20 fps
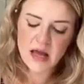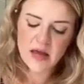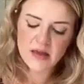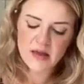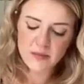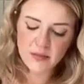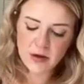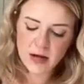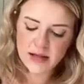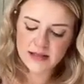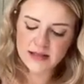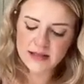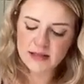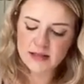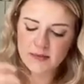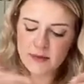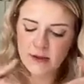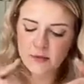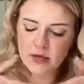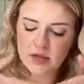the
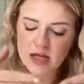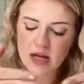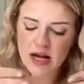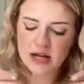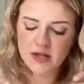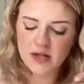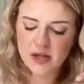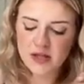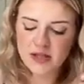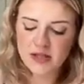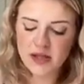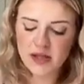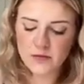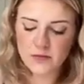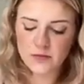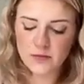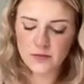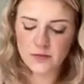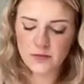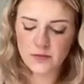process by which
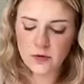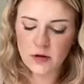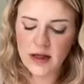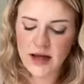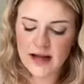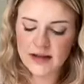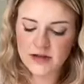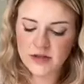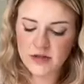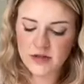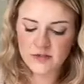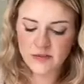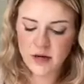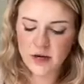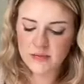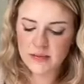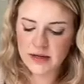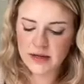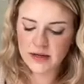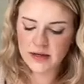hydroxide relaxers
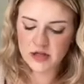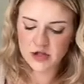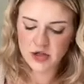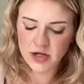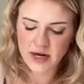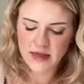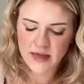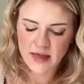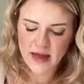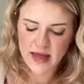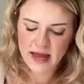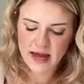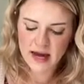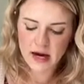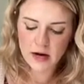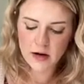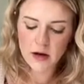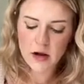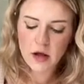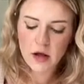permanently straighten the
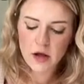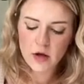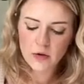hair.